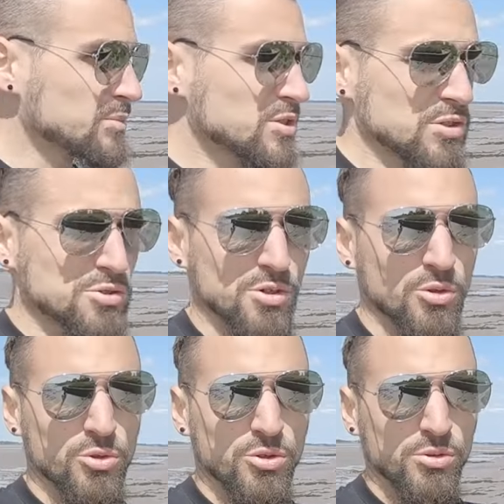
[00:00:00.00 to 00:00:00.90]
me just
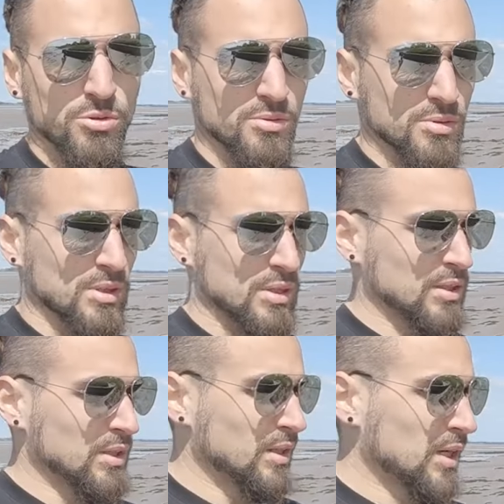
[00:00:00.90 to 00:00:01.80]
show you
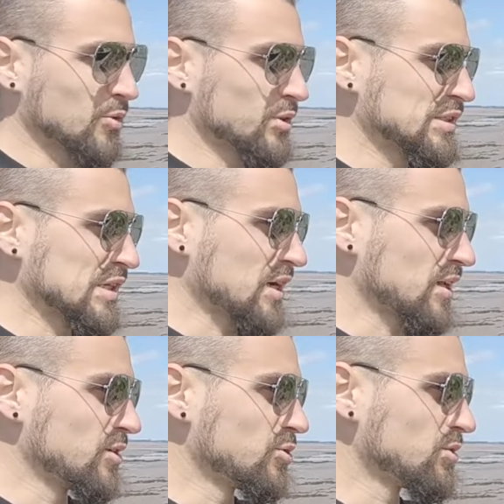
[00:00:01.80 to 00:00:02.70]
how
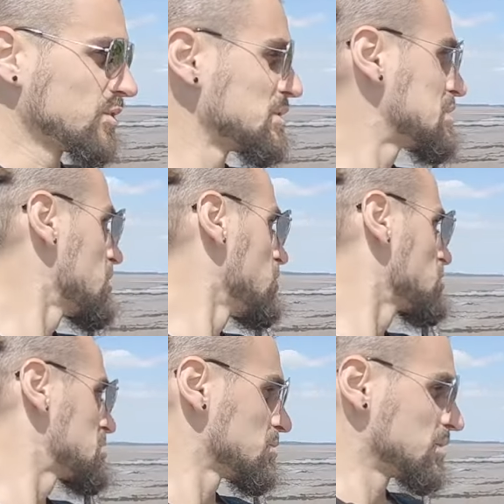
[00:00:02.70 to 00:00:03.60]
exactly all this
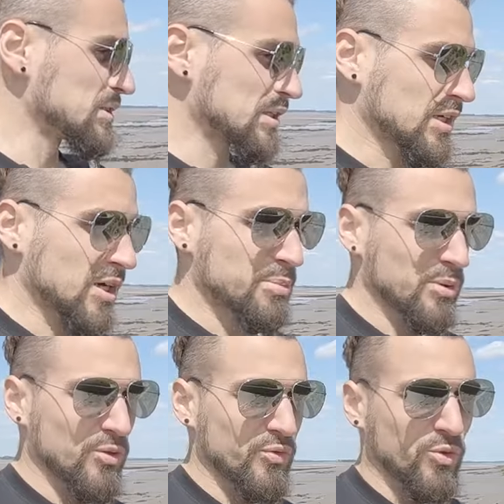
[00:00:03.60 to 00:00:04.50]
looks. So there's a
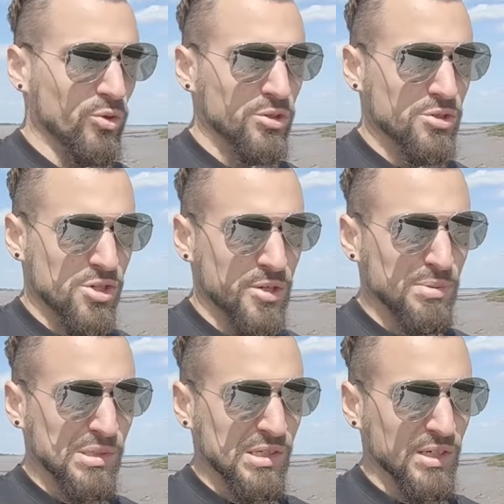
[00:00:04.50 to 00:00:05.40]
couple of old
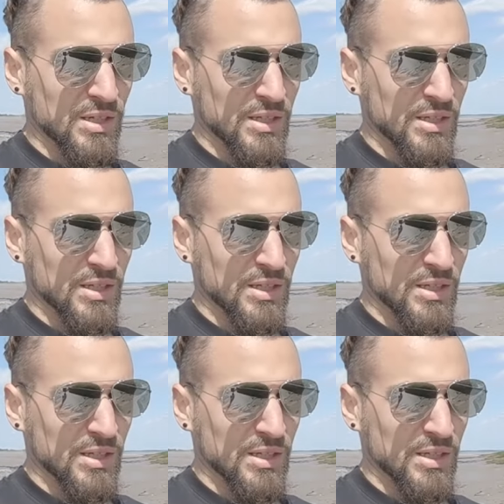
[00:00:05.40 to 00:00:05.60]
ships